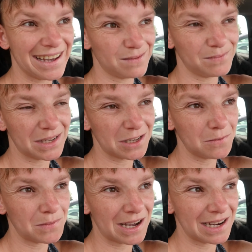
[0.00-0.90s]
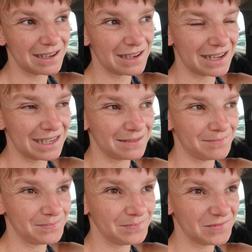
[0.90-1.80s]
um, you might
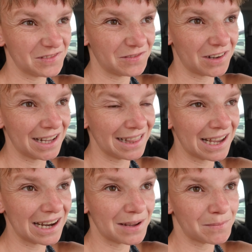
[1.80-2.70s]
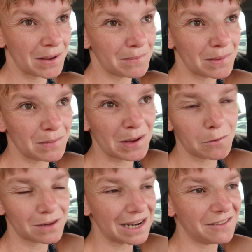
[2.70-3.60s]
um, find that it might be made
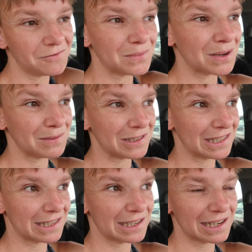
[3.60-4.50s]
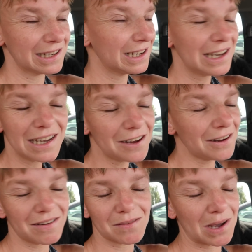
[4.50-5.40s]
with love, Mum. And she's just like, you
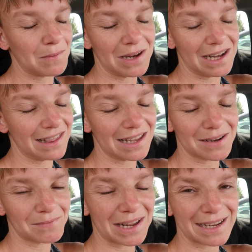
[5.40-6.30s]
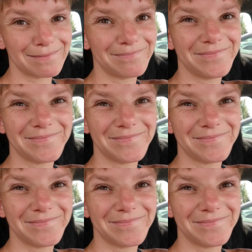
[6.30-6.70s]
don't have to buy me anything. I'm like,